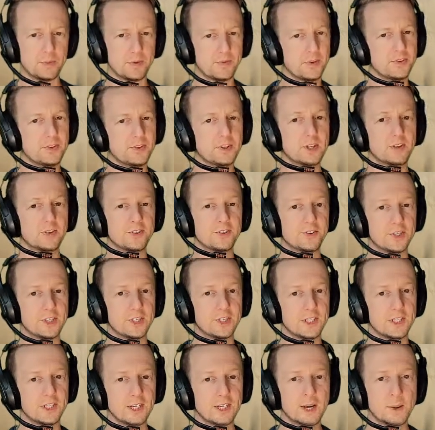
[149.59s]
Obviously, it's
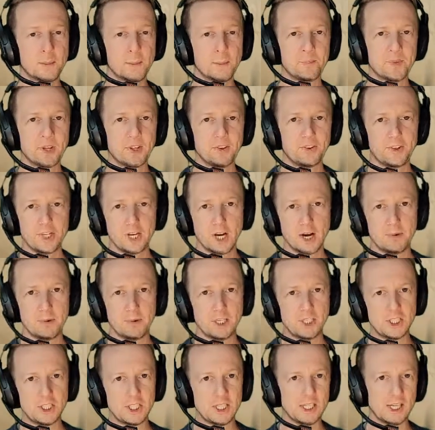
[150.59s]
still a
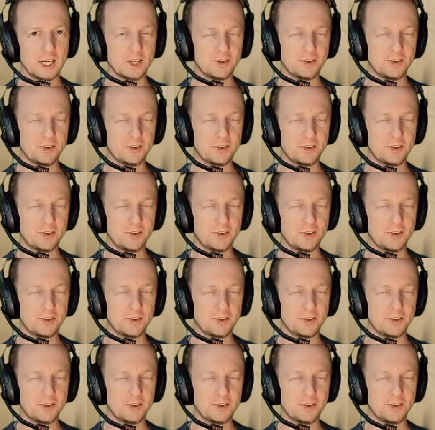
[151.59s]
CRPG.